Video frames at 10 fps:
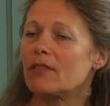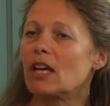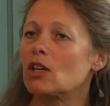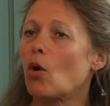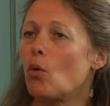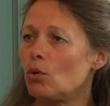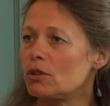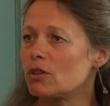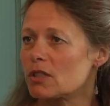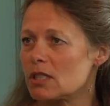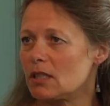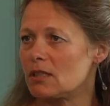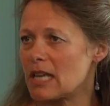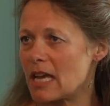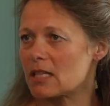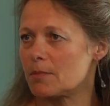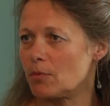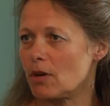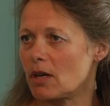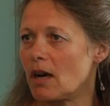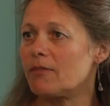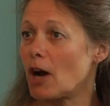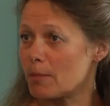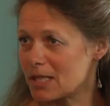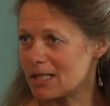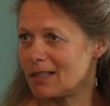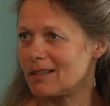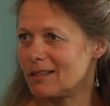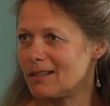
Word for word: I've got an old nursing textbook, a pharmacy